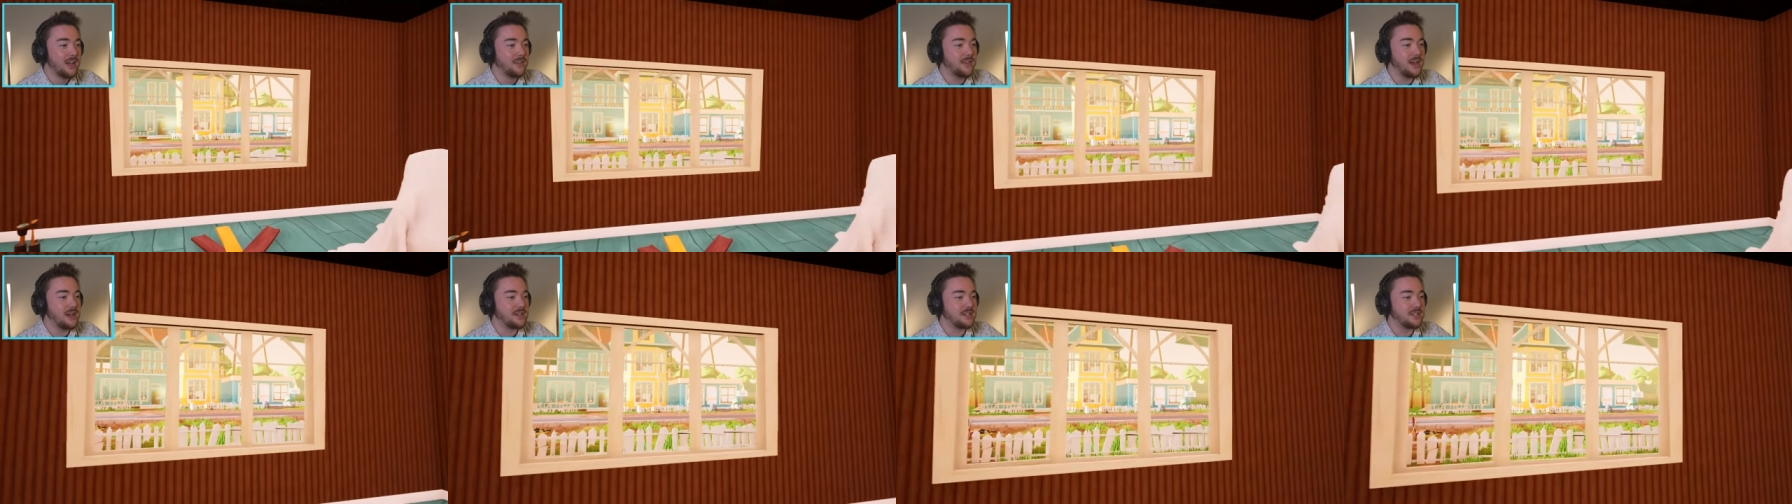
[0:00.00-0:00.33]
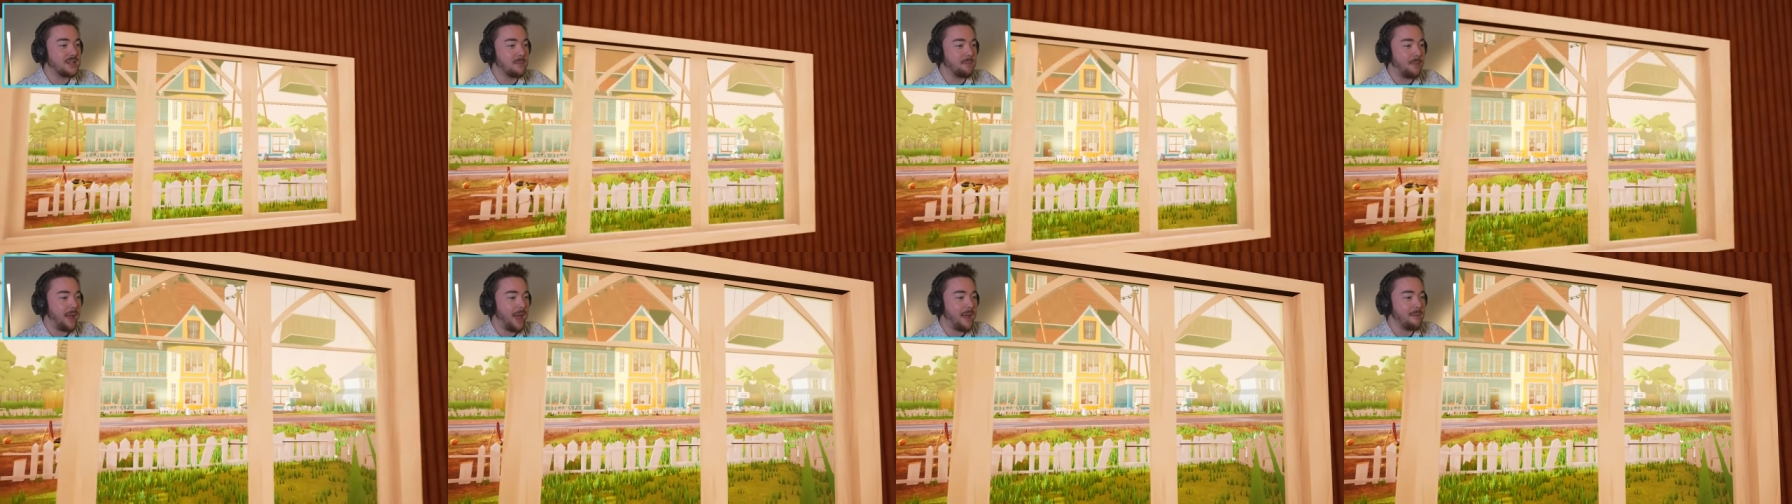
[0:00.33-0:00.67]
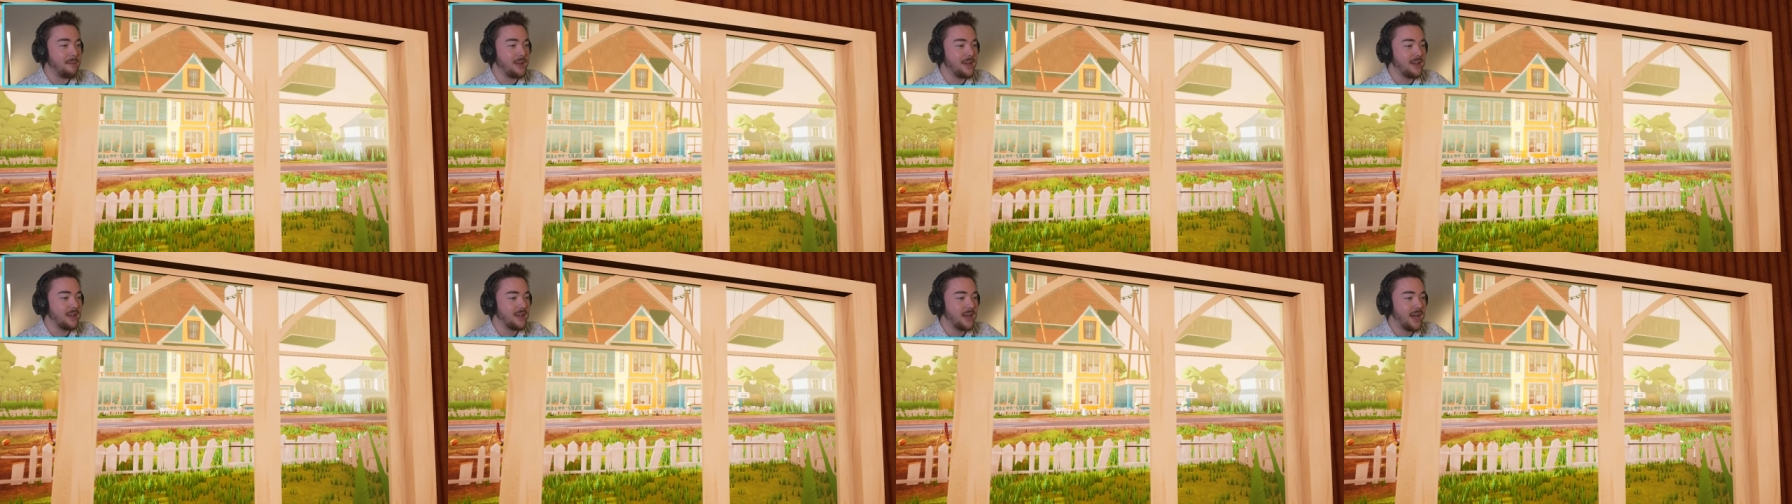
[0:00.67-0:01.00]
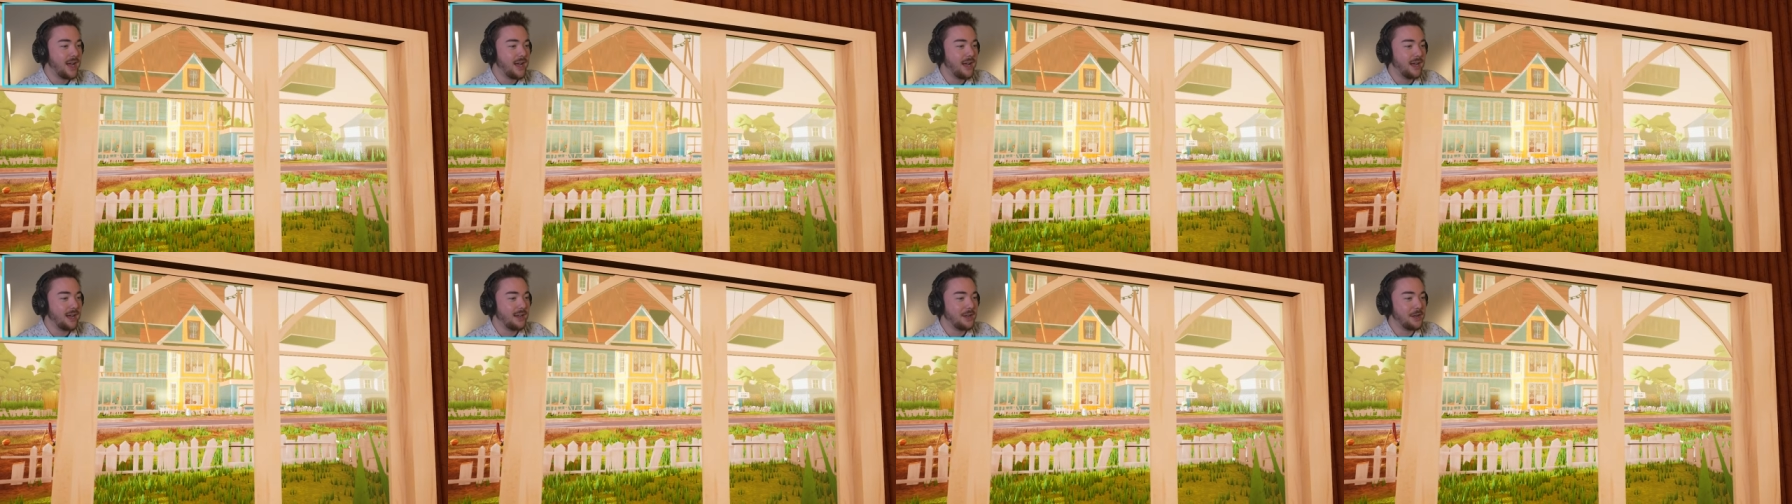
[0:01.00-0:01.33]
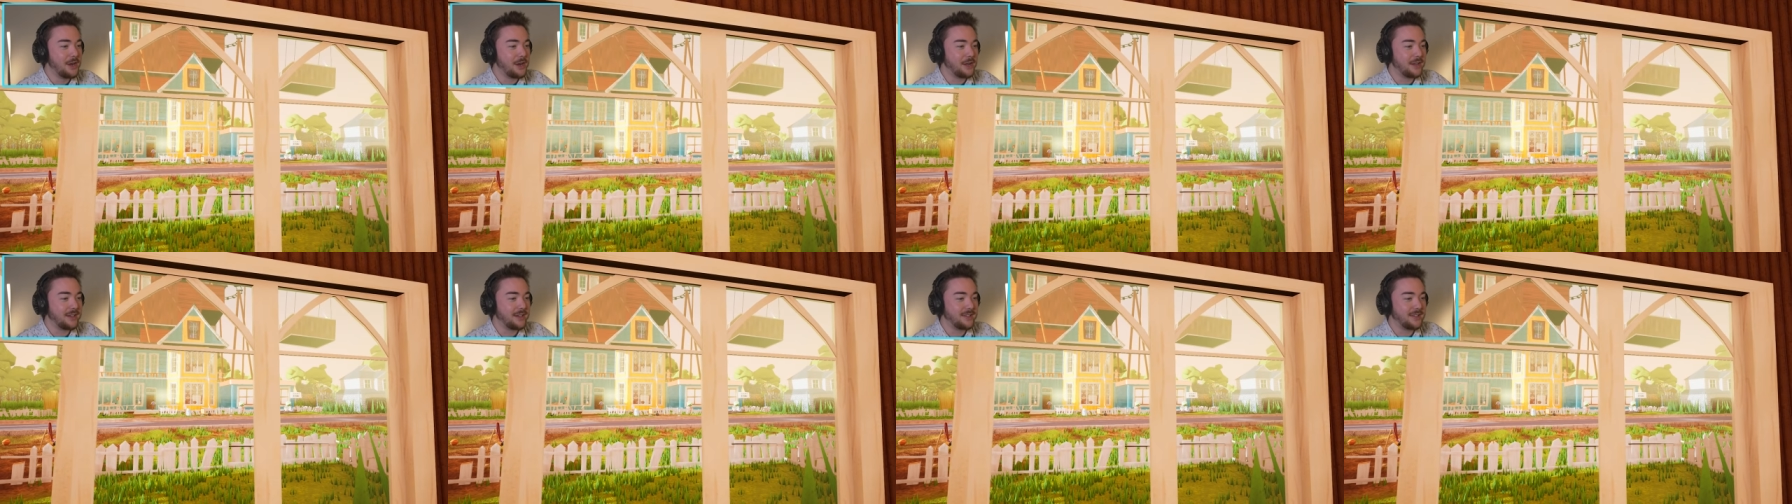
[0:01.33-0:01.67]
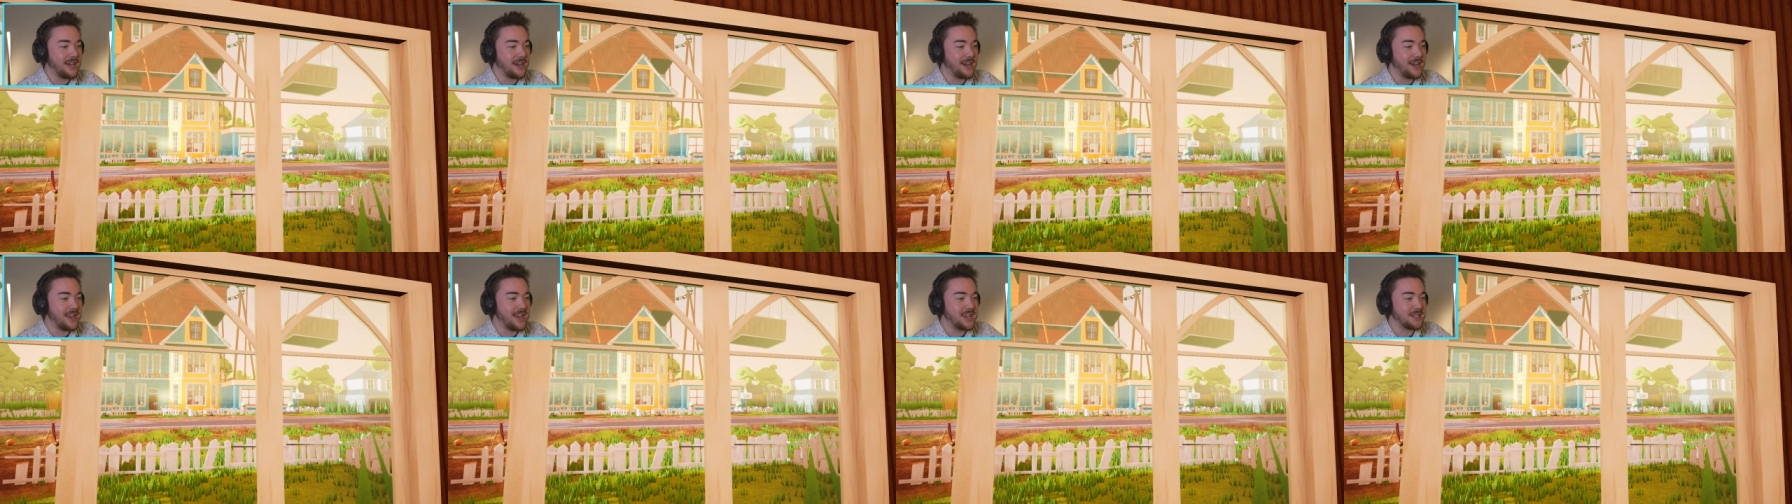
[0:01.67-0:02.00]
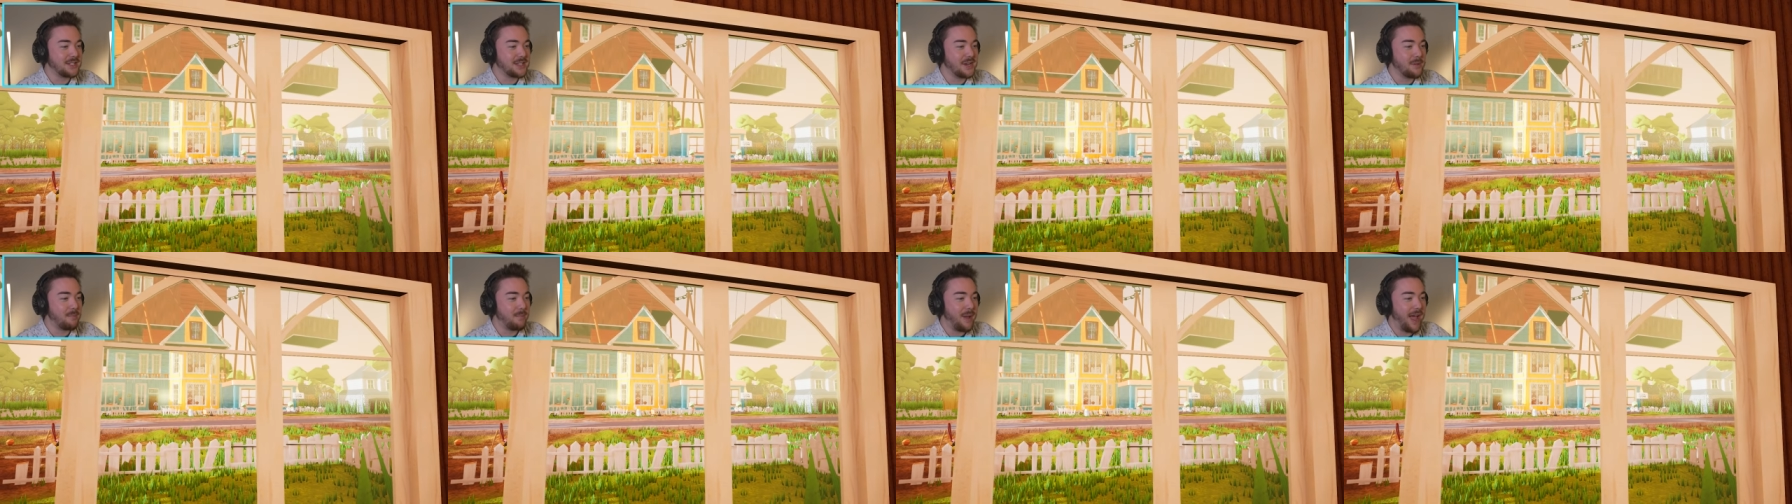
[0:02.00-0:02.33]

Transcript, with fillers: There's the baby. Look, there he is in the